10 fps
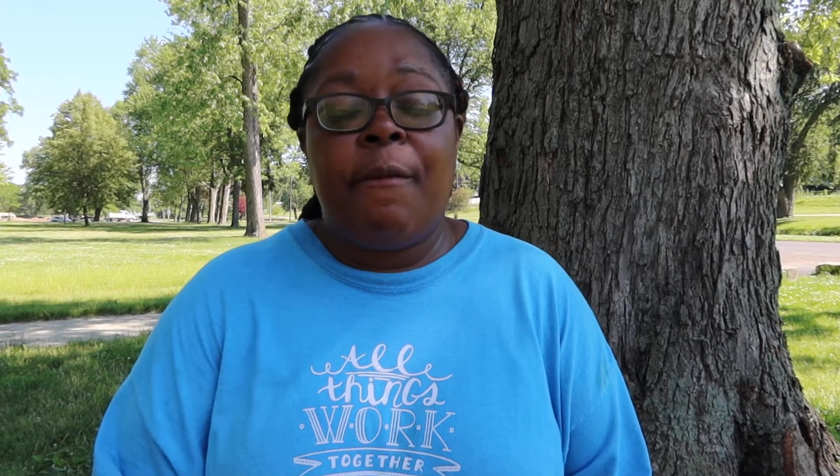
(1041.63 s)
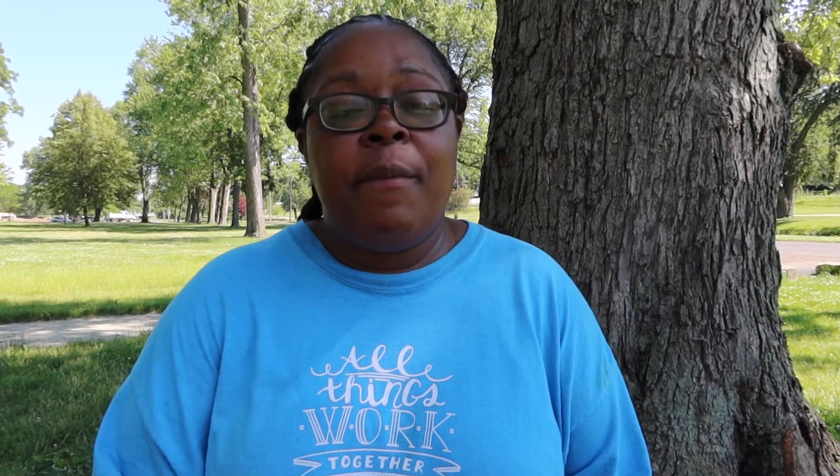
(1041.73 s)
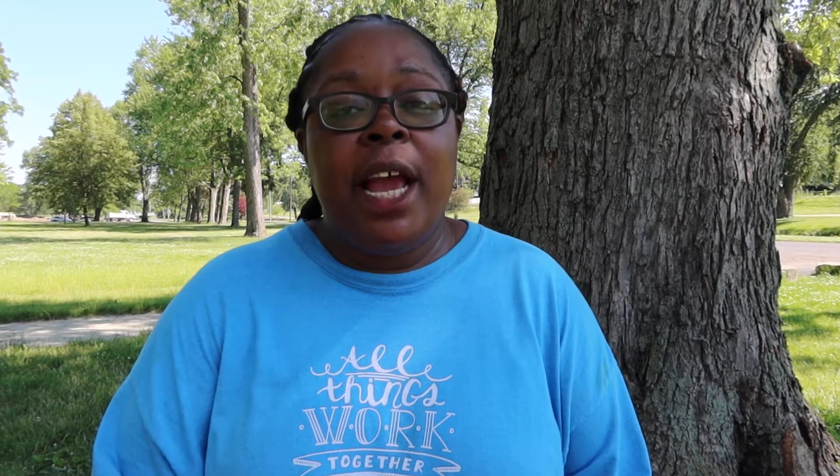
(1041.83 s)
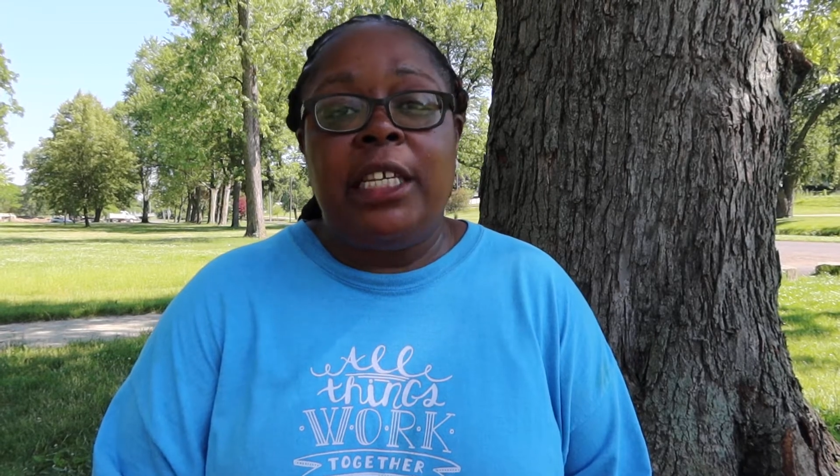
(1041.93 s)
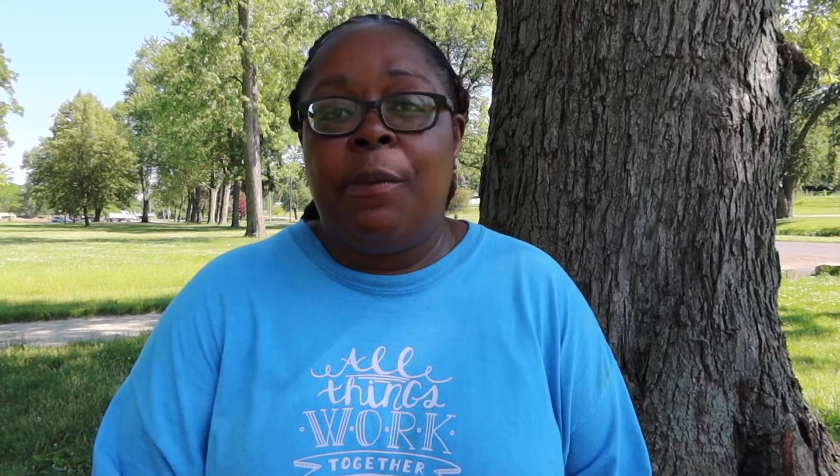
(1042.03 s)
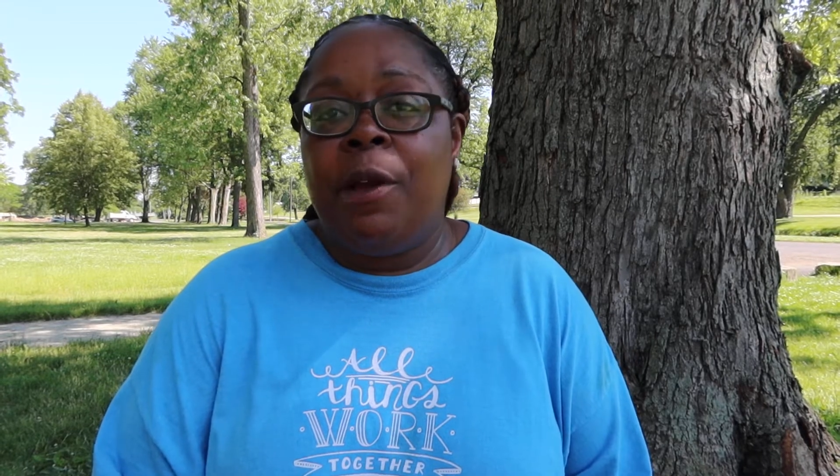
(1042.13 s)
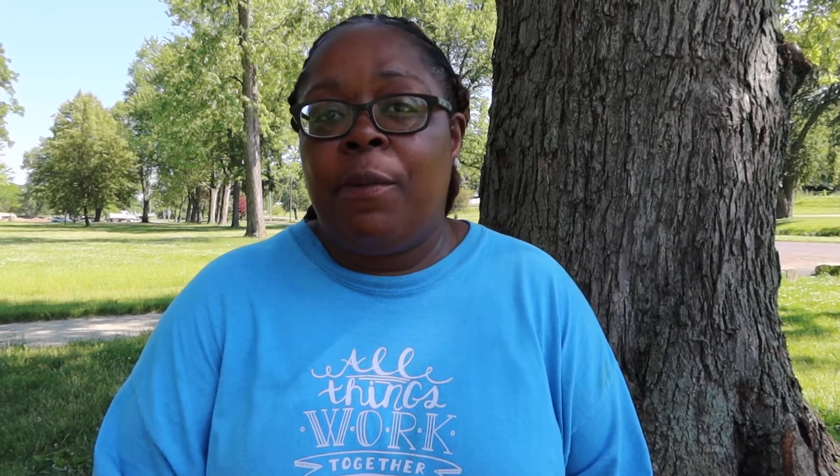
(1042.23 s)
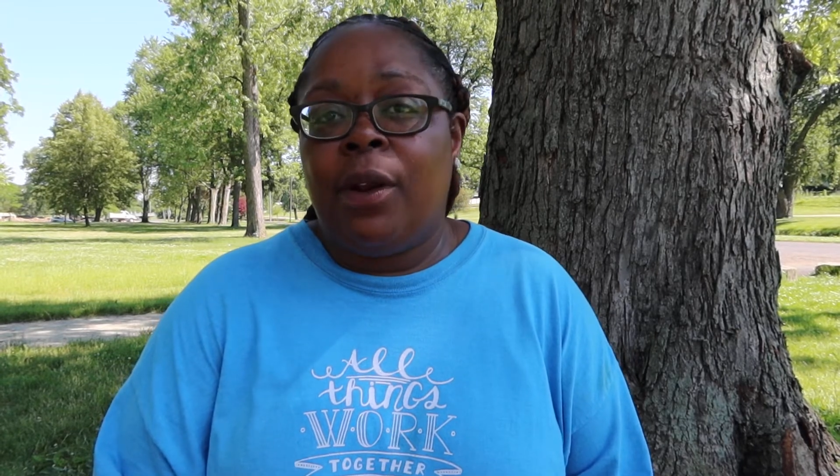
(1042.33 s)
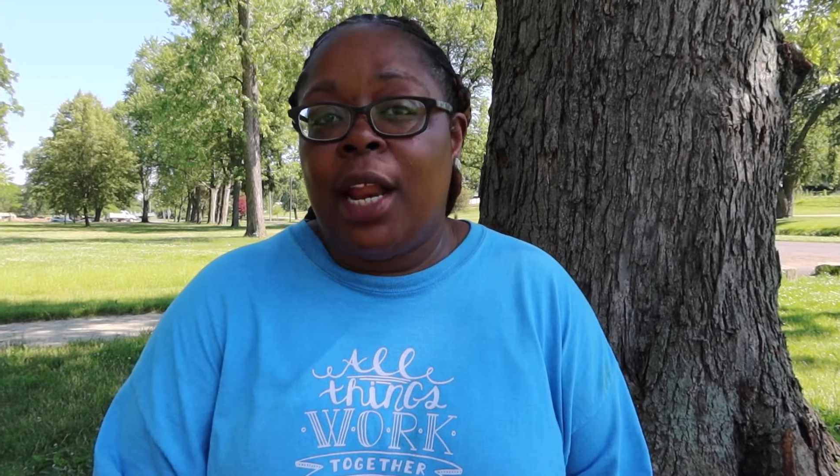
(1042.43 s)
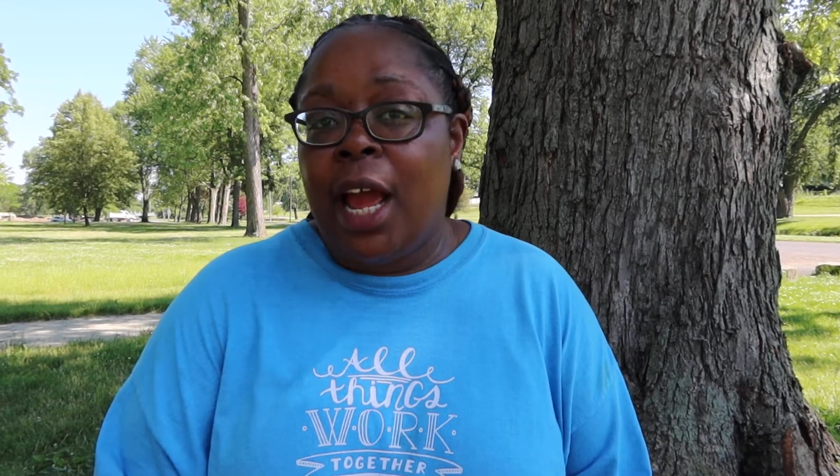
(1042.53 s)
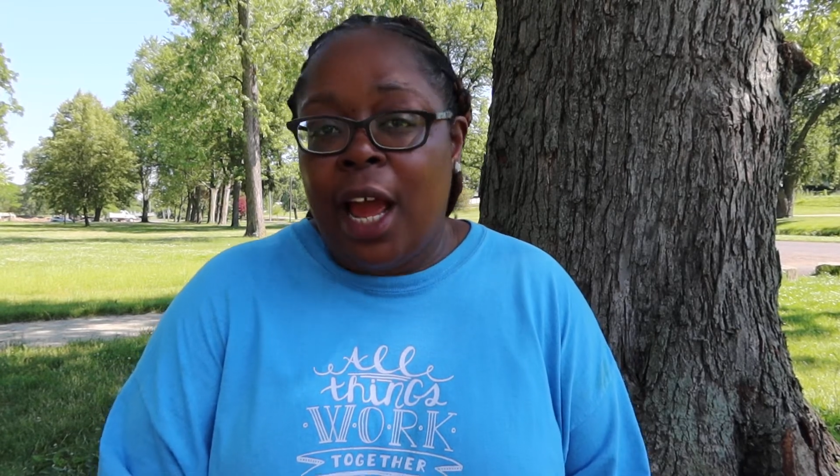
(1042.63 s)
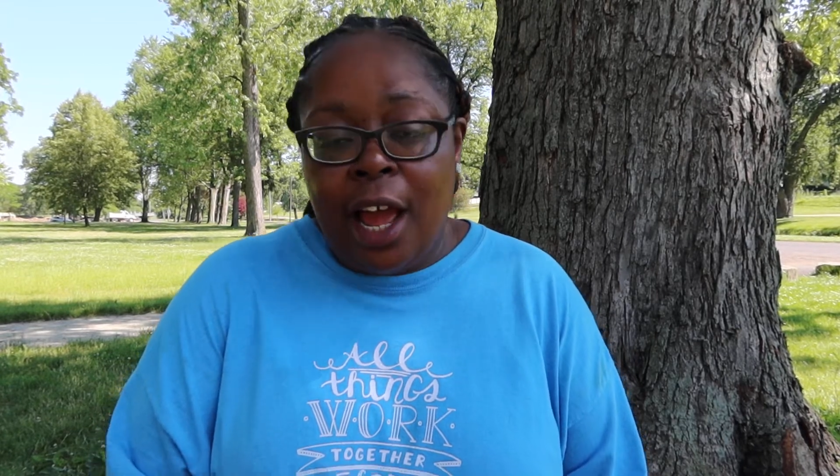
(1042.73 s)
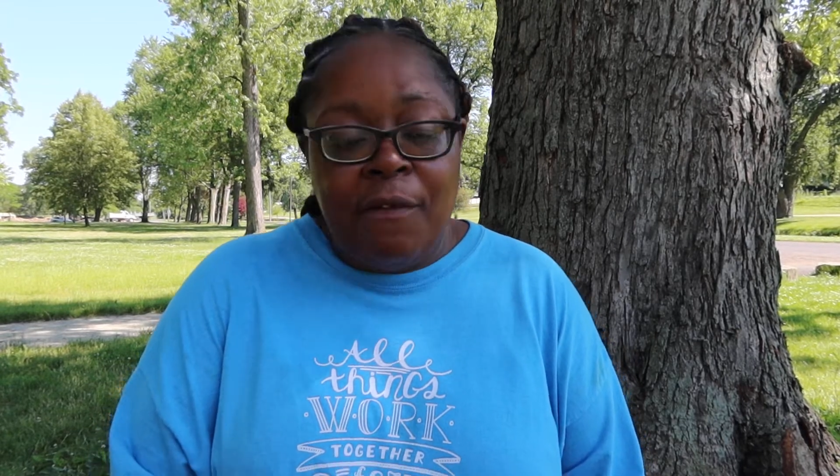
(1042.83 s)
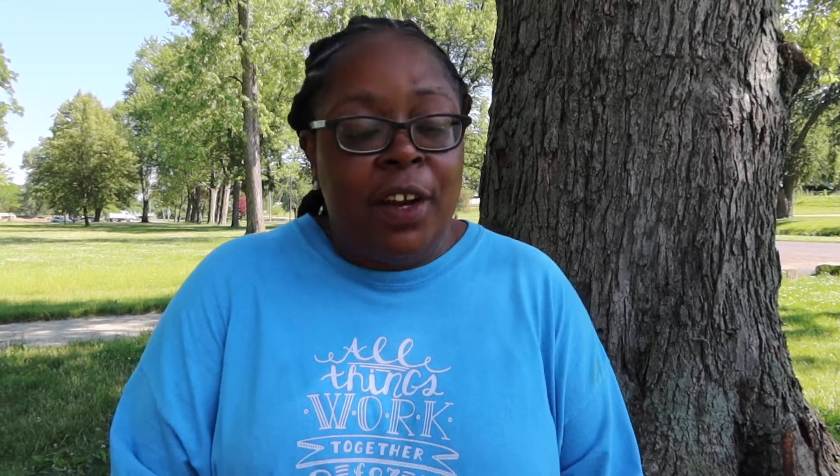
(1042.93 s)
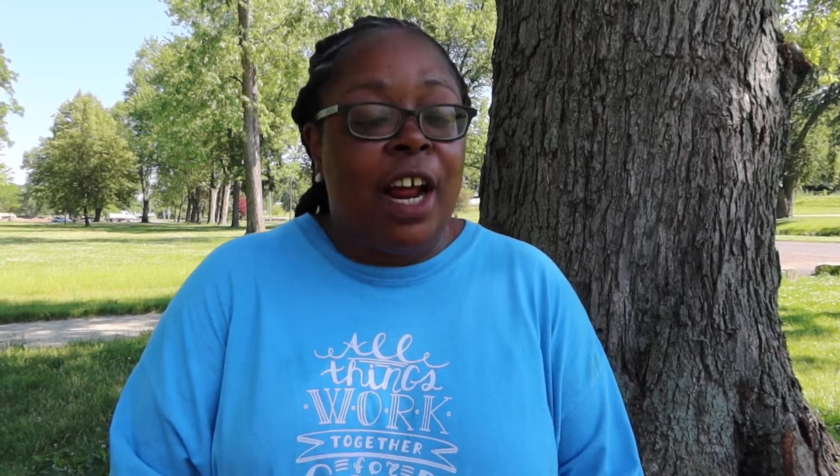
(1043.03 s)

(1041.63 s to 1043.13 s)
I've made some people laugh